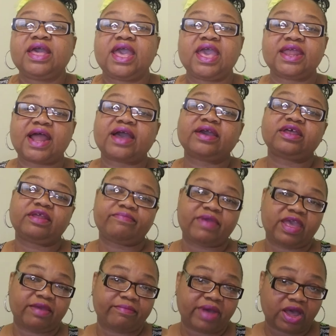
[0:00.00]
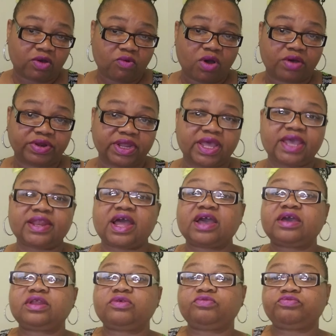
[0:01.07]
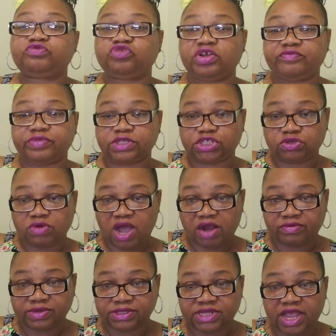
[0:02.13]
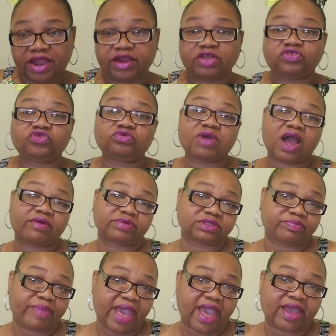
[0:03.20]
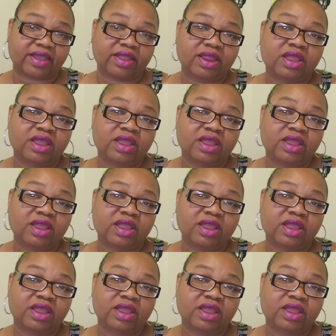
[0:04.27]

And I could have met my quota, and I could have driven 2 hours there and 2 hours back.